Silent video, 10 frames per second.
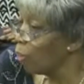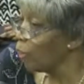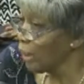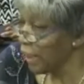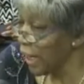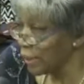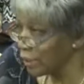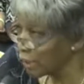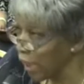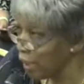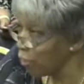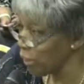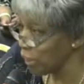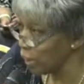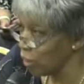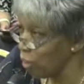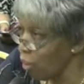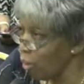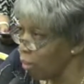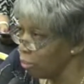We can't say we did it
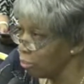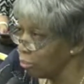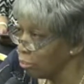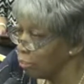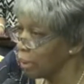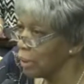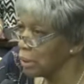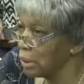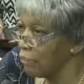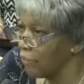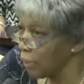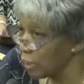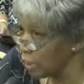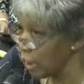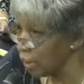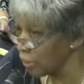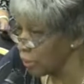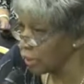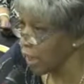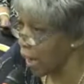all because the Philatelic
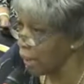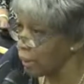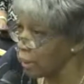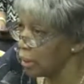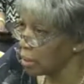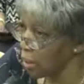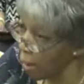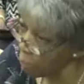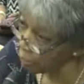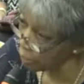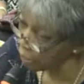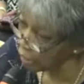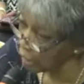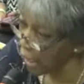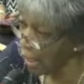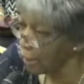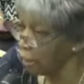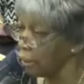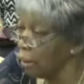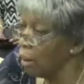Society, the Topical
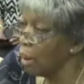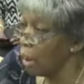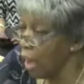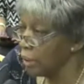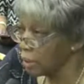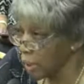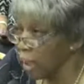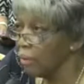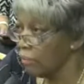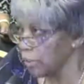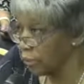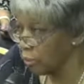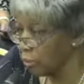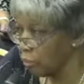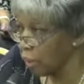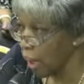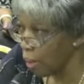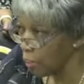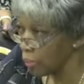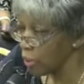Society, and television. When I
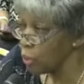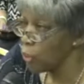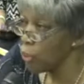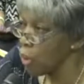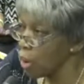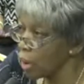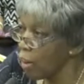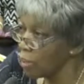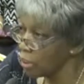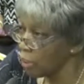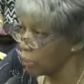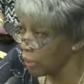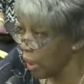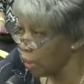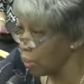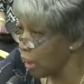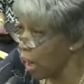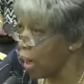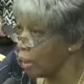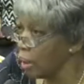was in New York, I was on Channel
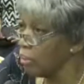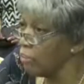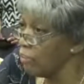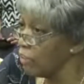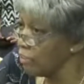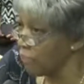9 every